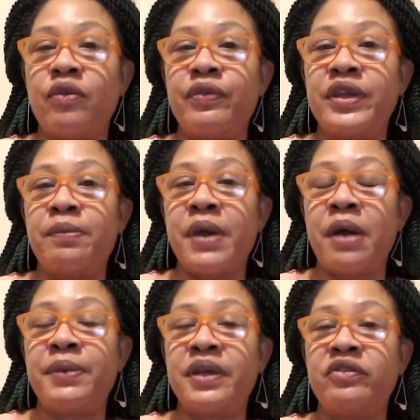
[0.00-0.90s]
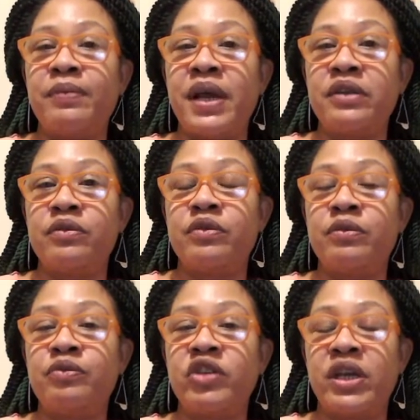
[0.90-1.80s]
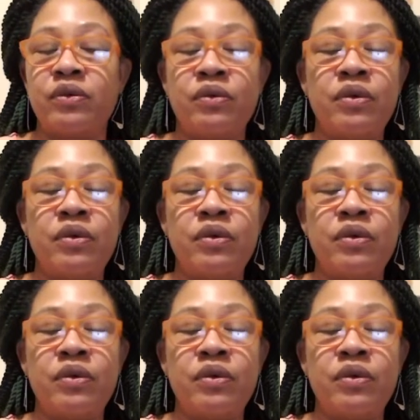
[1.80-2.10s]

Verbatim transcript: the About page of my YouTube channel.